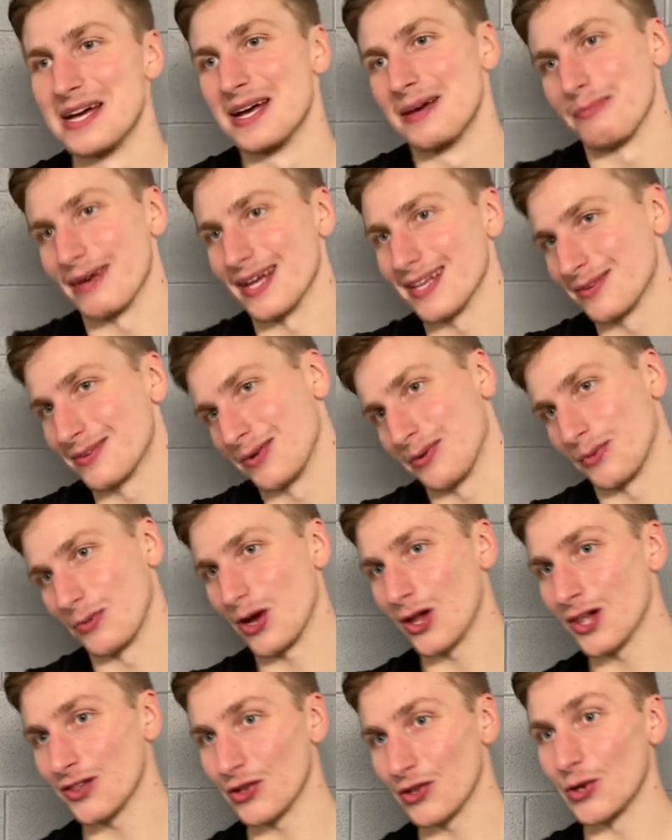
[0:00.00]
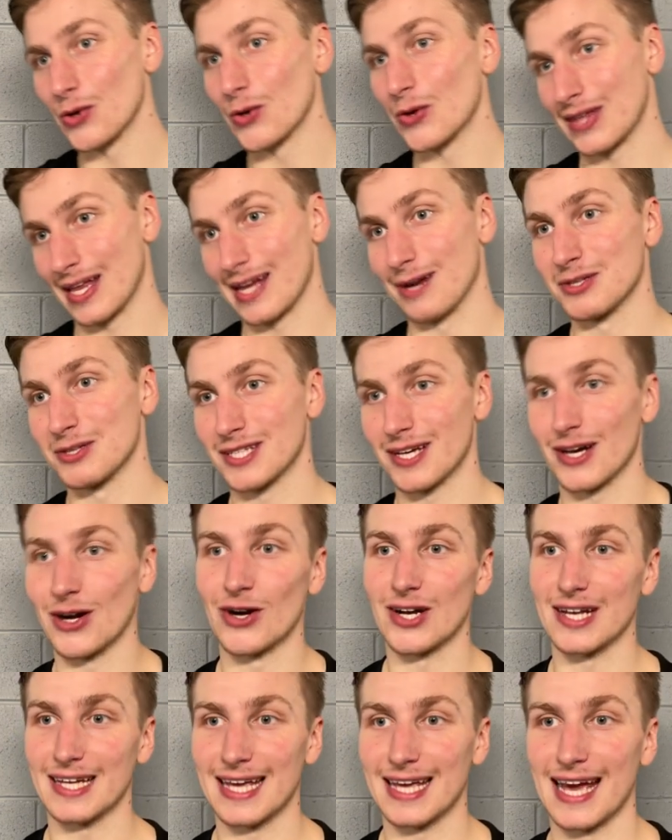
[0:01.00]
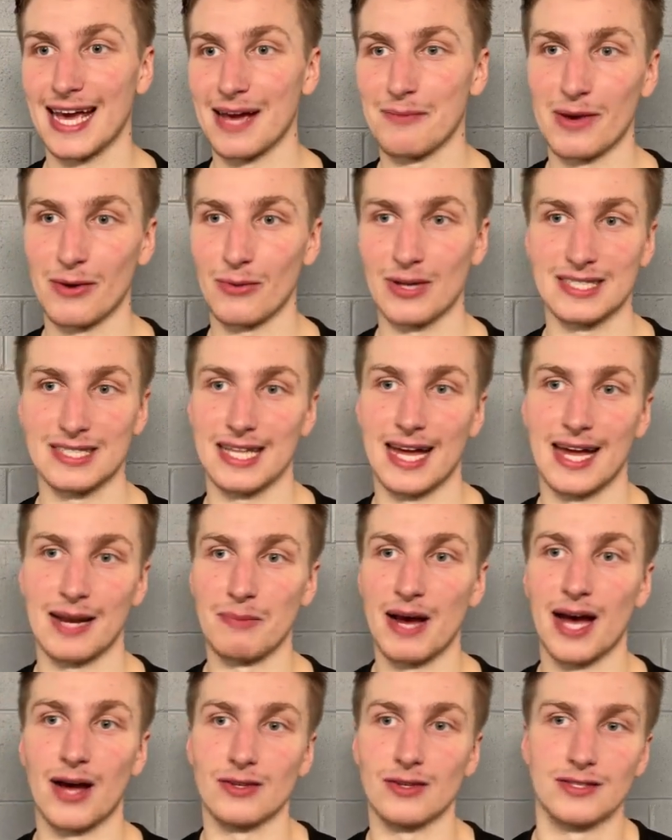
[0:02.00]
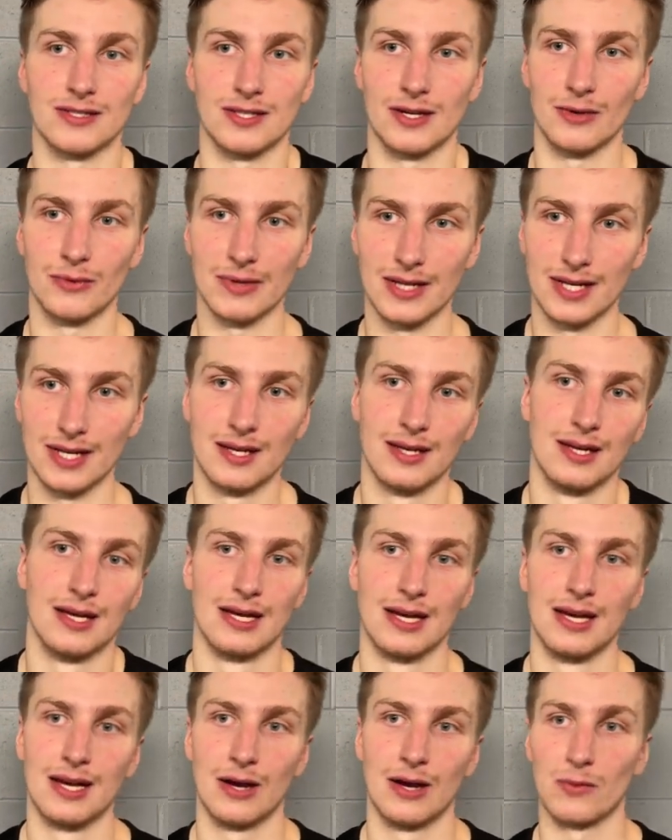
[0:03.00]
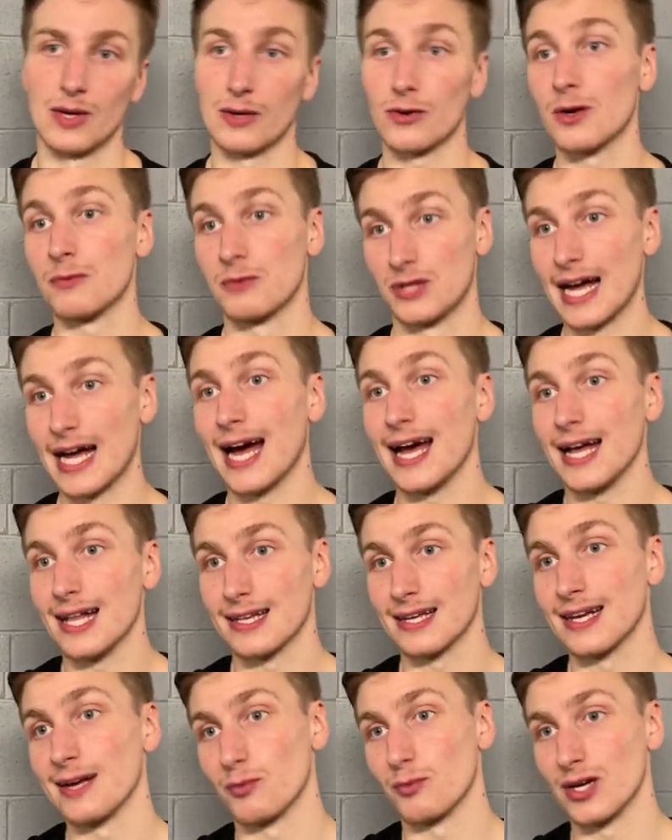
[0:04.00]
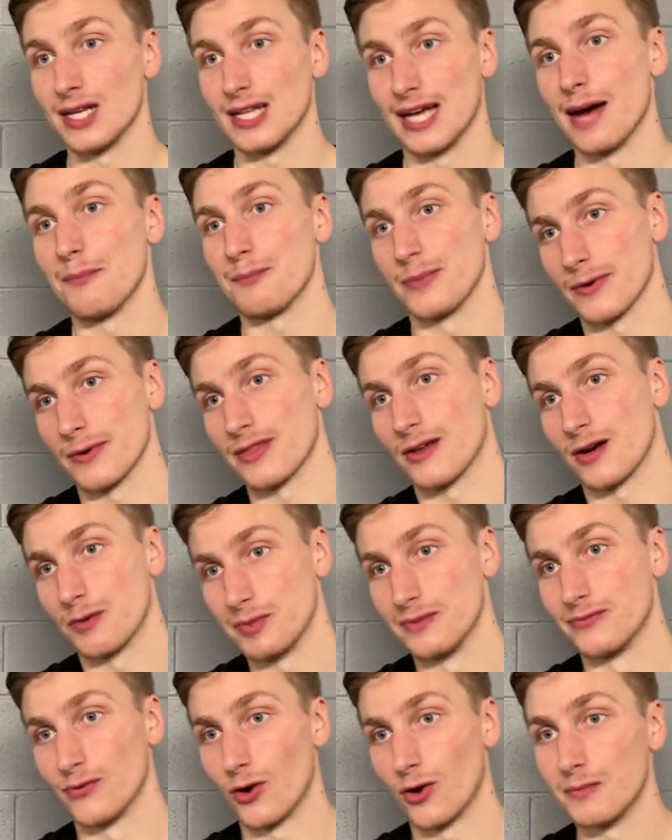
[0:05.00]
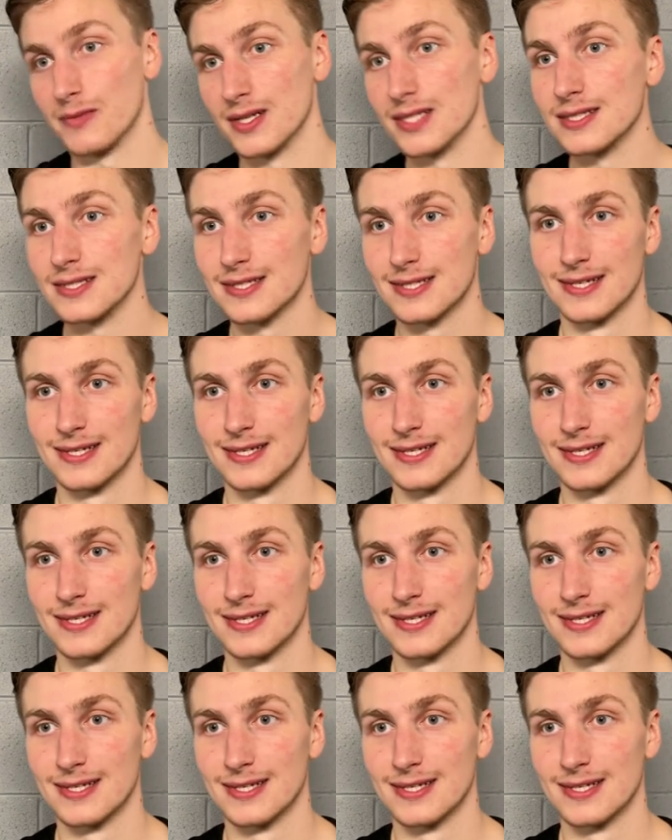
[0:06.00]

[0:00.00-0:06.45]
But we all knew that it was an early game, and what's that about? So we were dialed, and I'm really happy with our performance.